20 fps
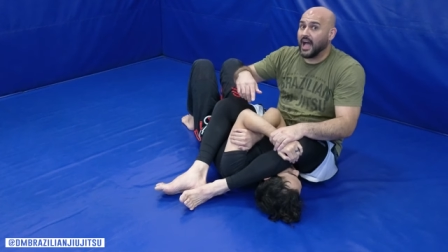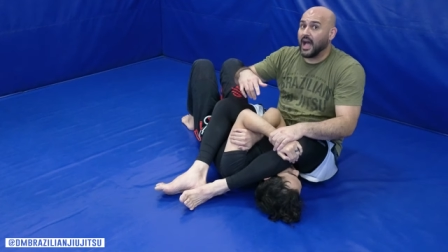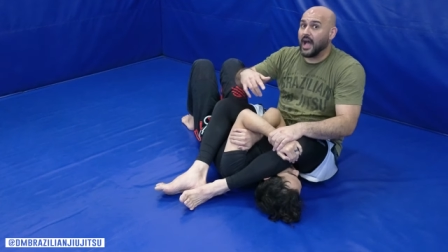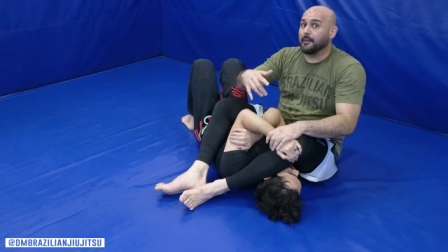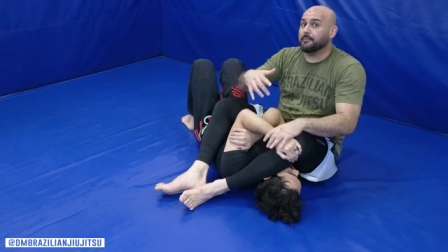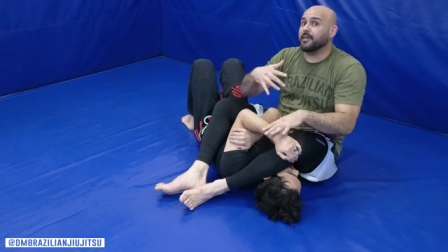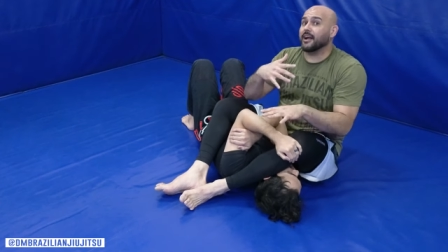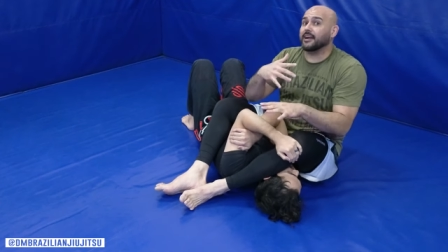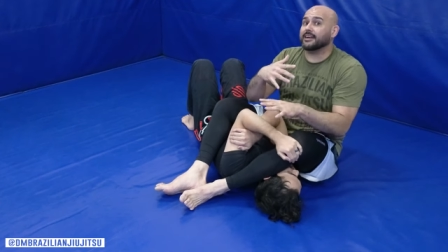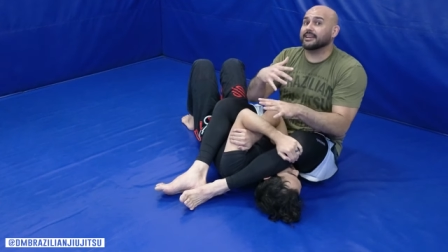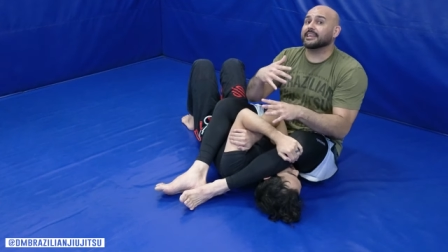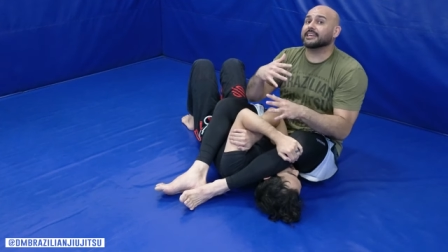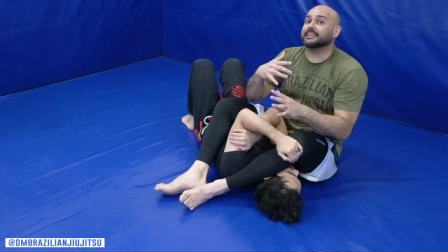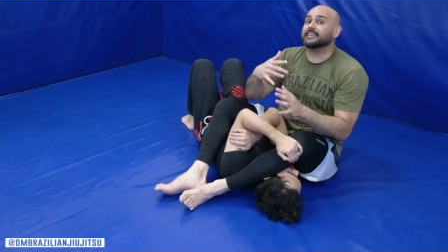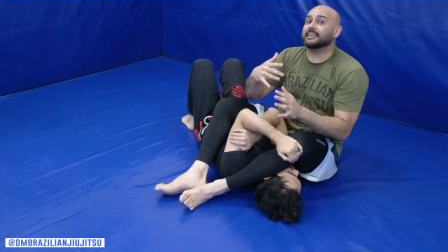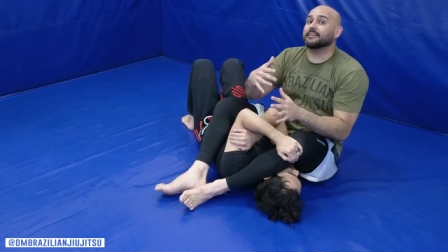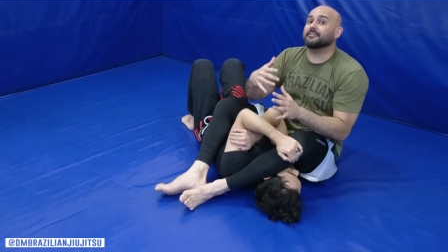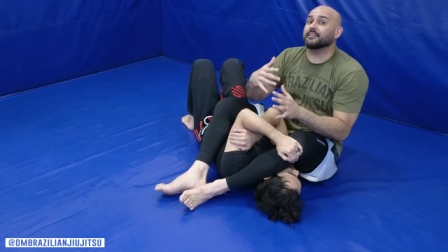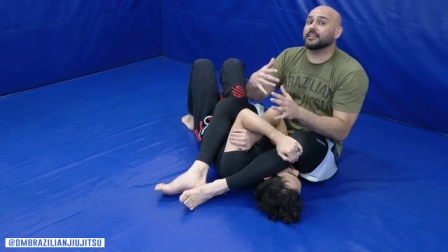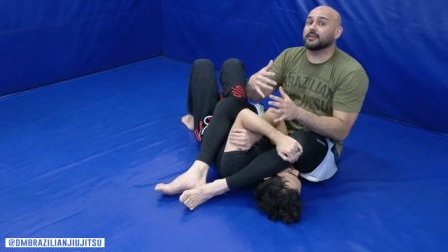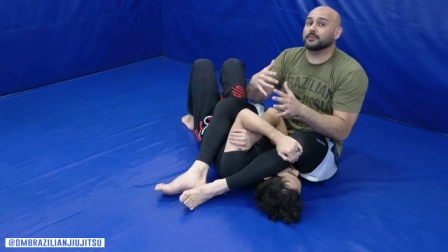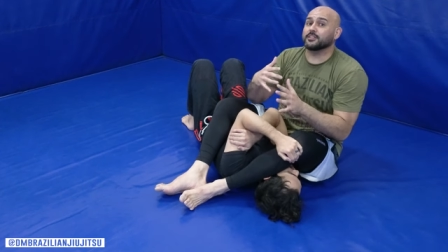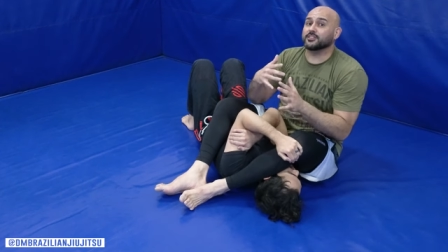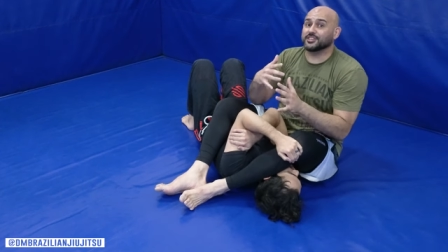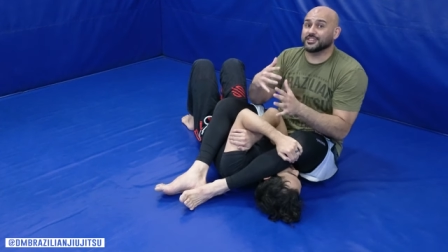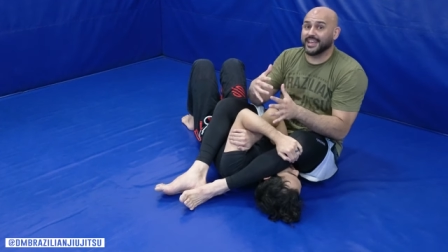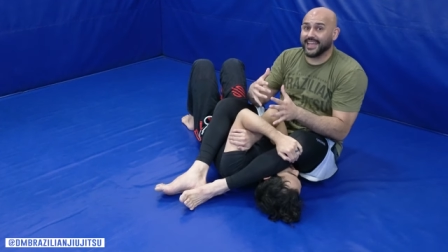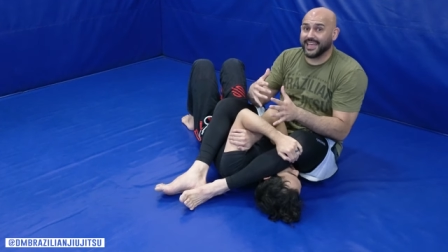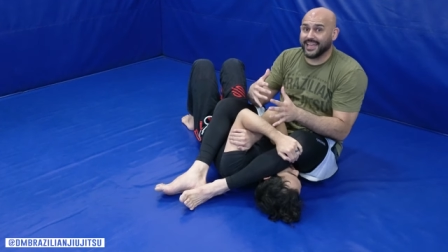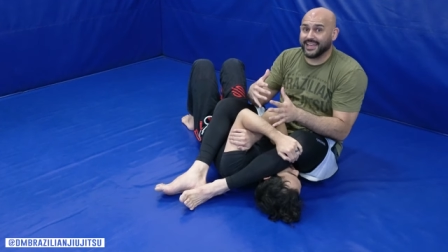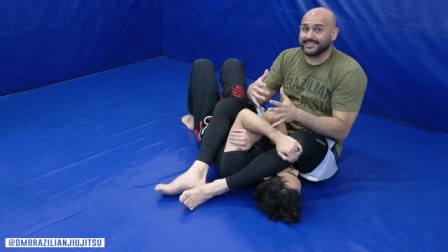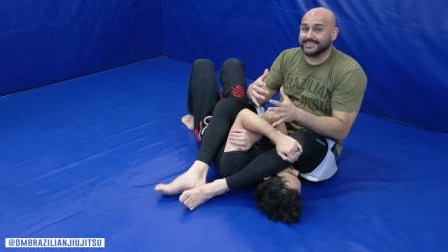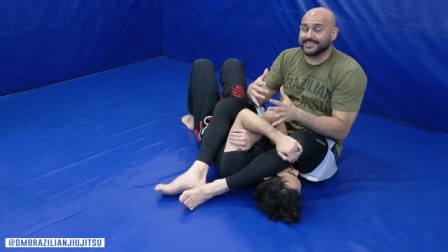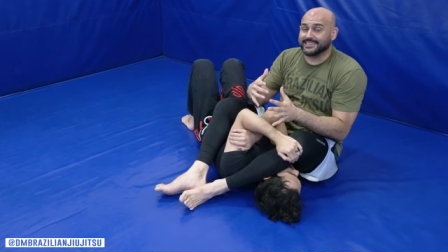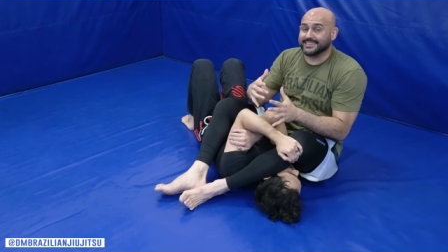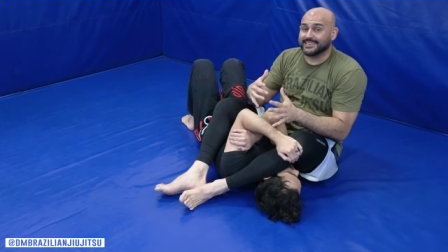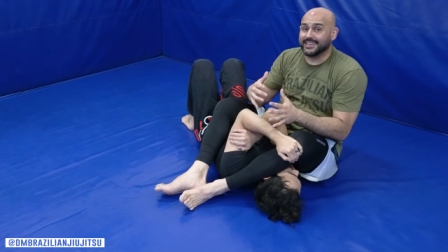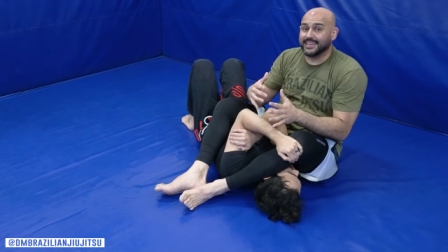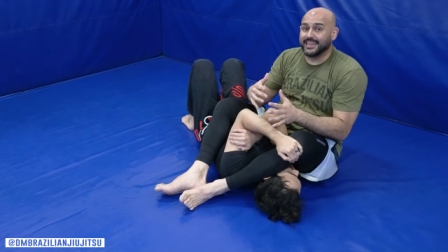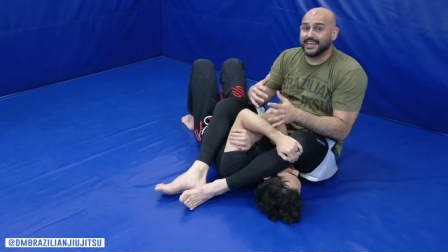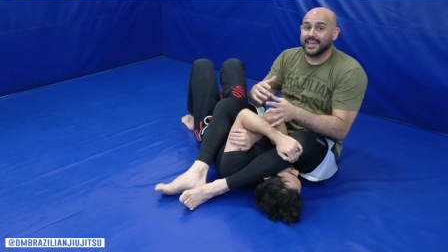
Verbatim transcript: I'm not gonna give him a chance